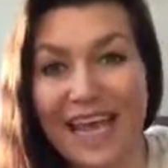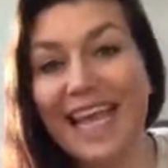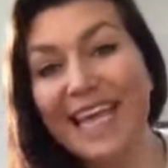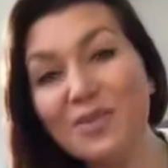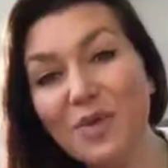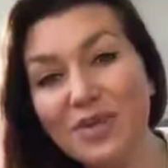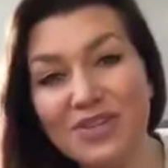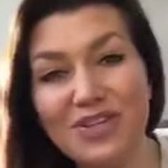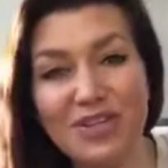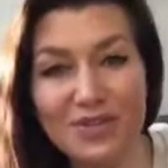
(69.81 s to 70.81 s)
It is Ones
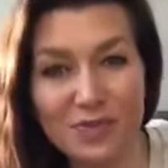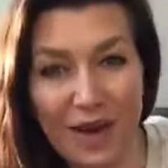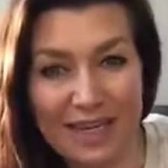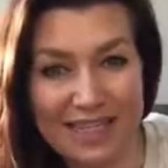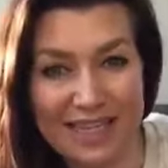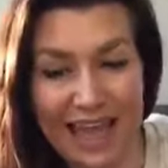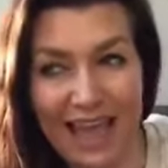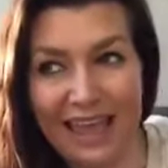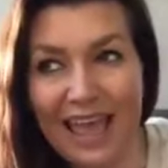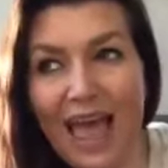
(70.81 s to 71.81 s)
and Twos
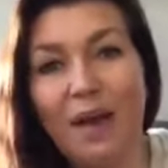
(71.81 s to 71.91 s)
Wednesday,